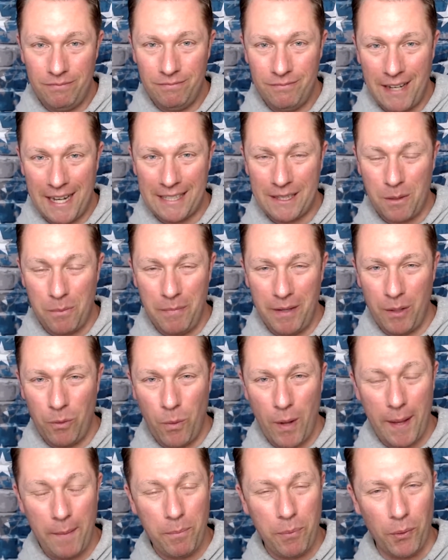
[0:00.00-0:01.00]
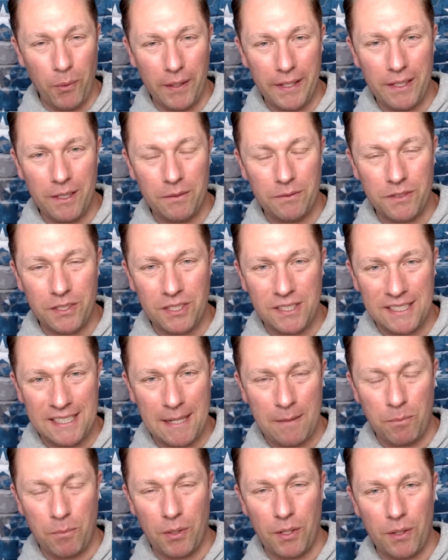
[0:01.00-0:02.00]
at the midway point of
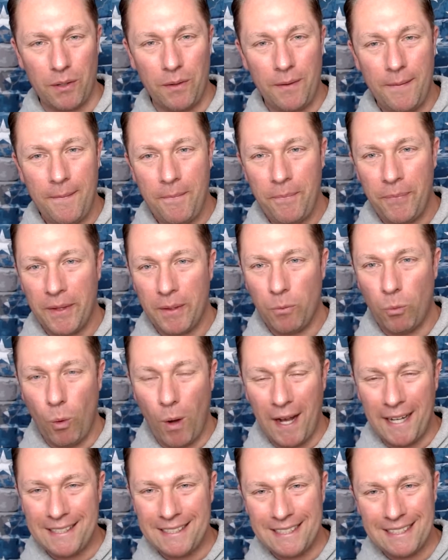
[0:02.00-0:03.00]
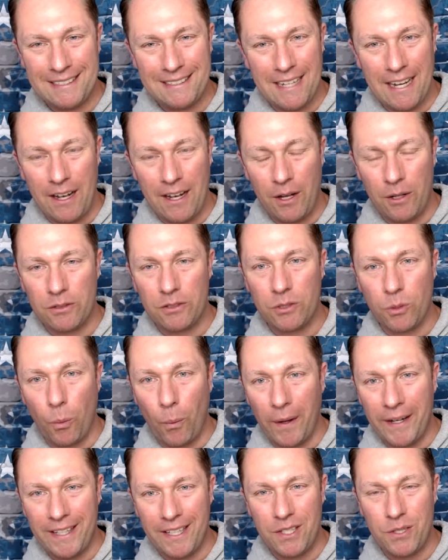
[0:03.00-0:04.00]
December, winding down
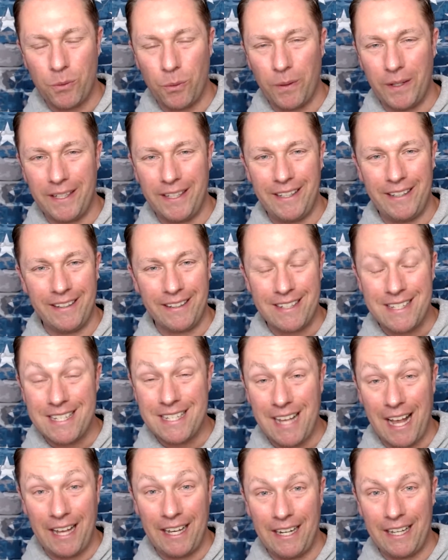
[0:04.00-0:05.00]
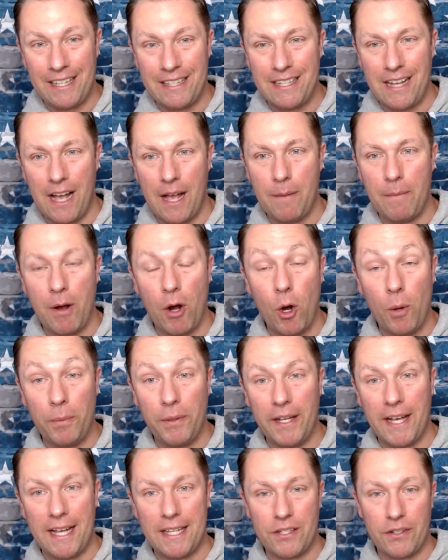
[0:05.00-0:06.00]
2020, exciting time. I hope you
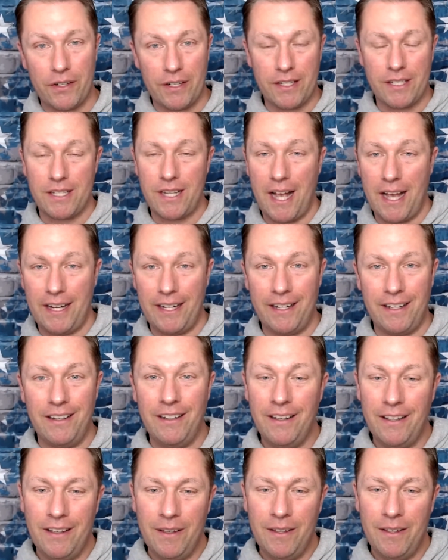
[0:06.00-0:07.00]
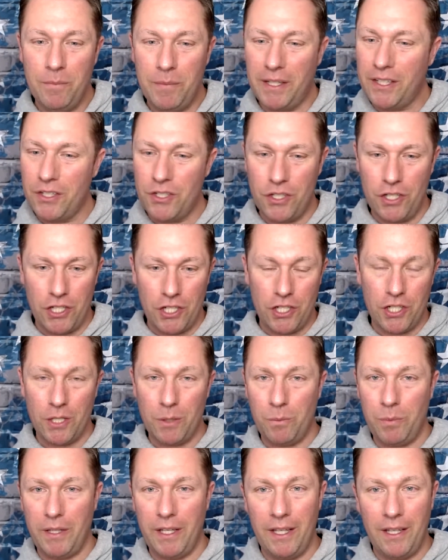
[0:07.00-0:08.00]
guys are excited because you should
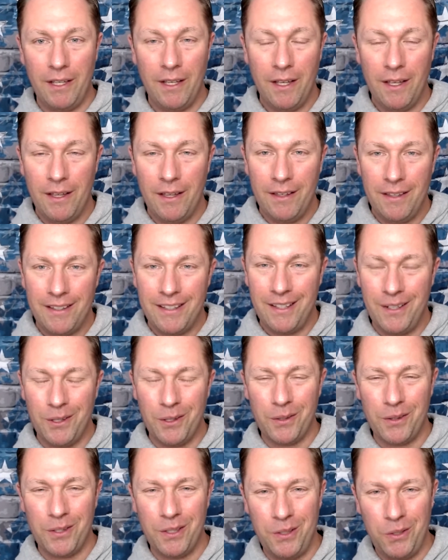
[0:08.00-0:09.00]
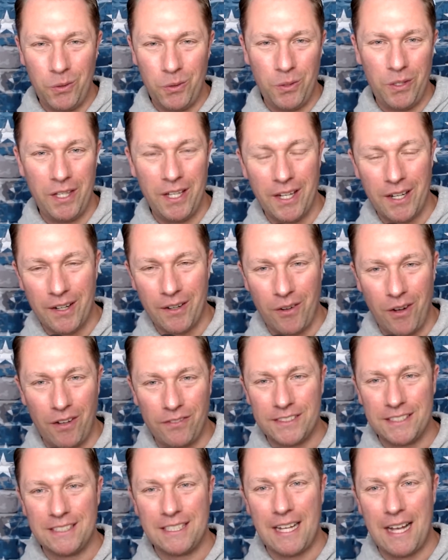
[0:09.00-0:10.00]
be. You know, the new year
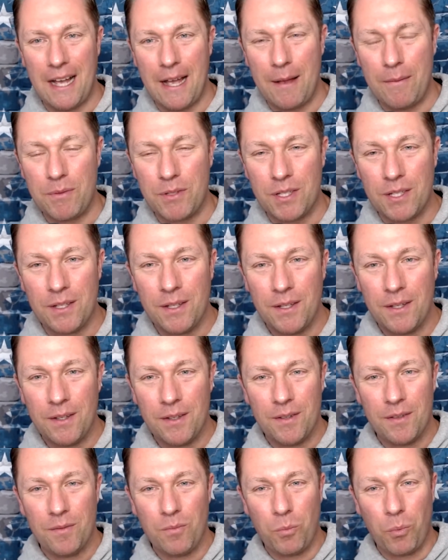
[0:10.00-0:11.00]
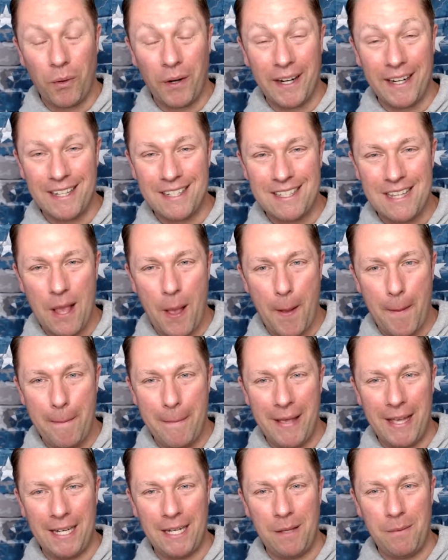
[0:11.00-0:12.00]
oftentimes brings
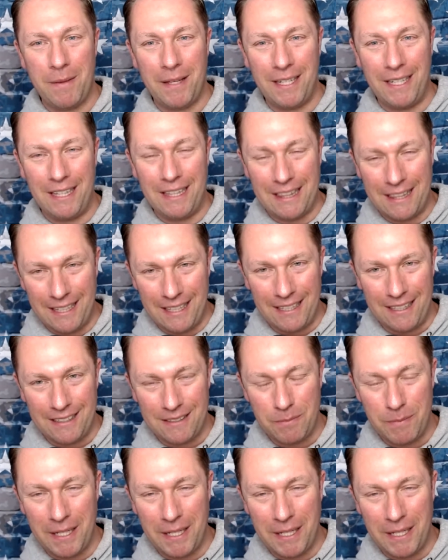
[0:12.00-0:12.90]
many things